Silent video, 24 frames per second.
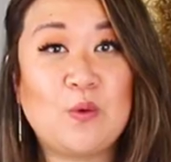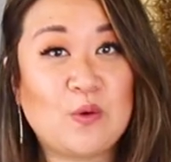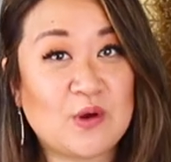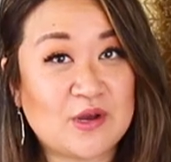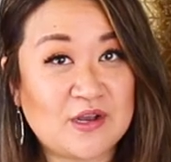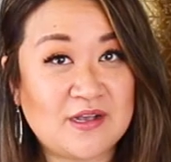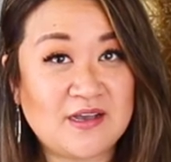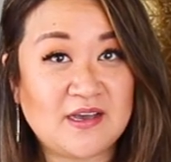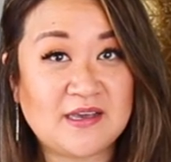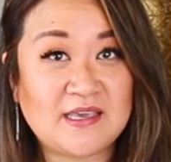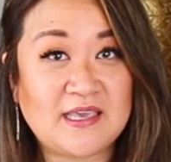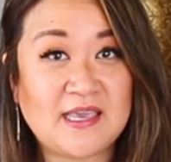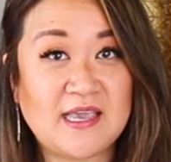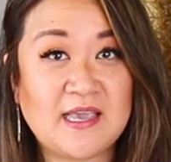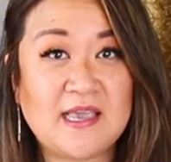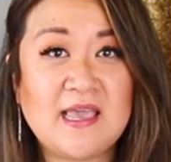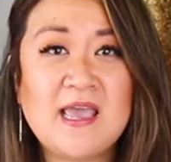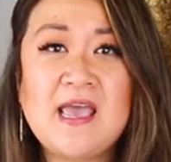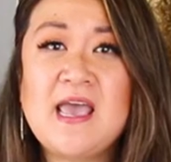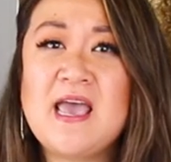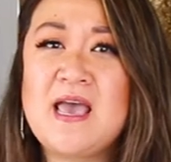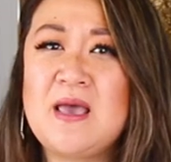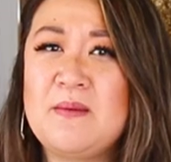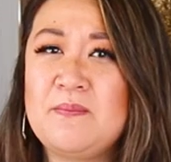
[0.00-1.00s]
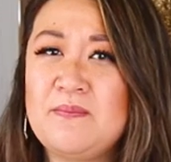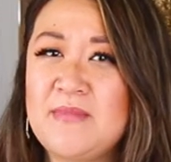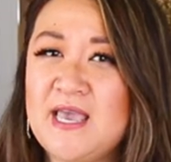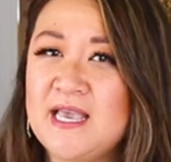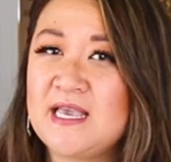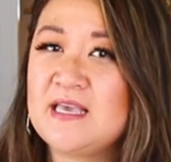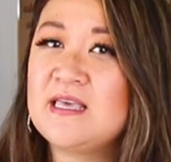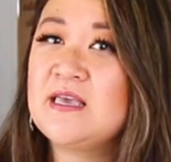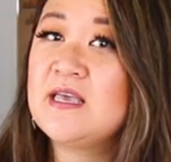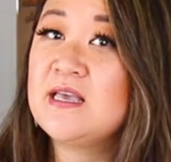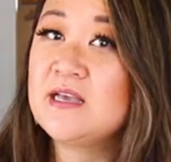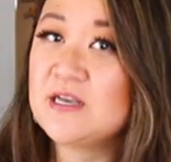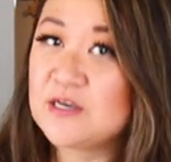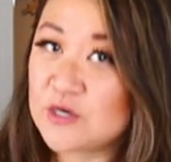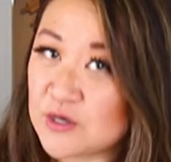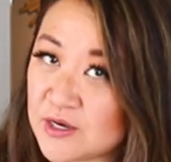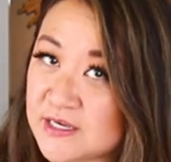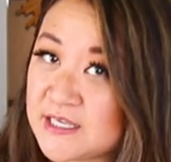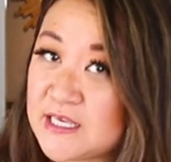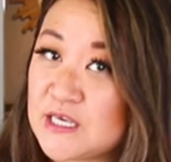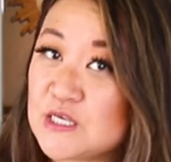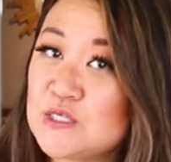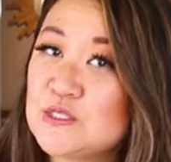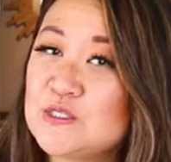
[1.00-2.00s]
your cooking and make
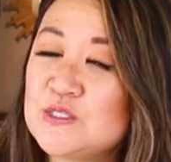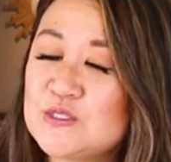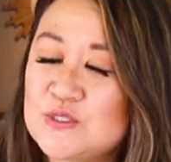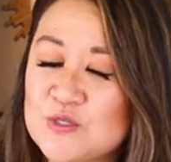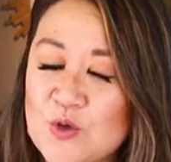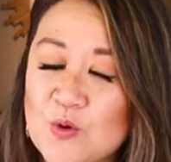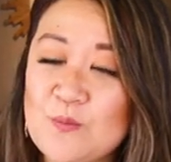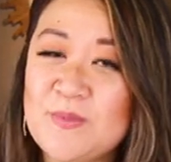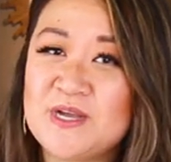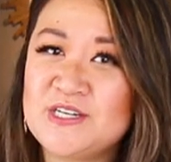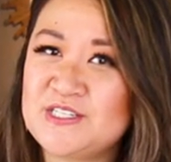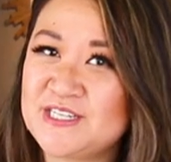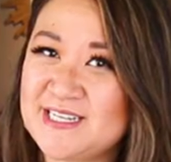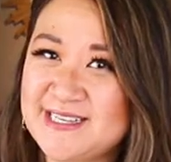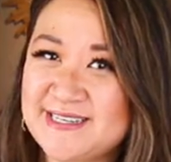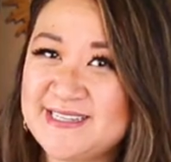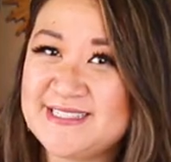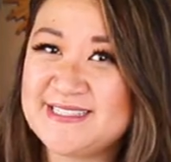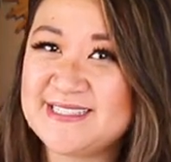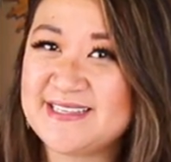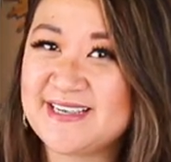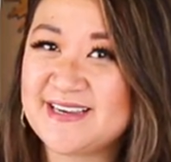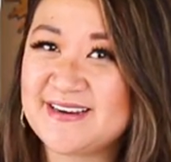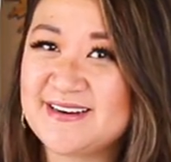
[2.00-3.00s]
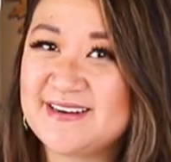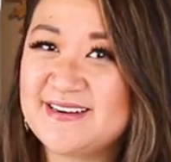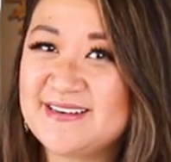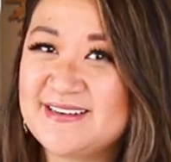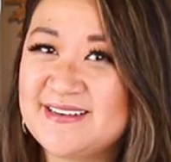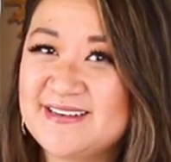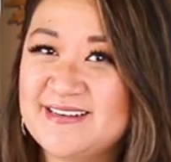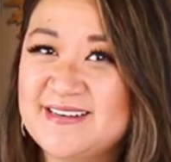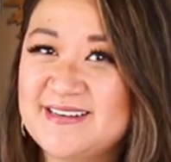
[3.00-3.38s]
cooking so much easier.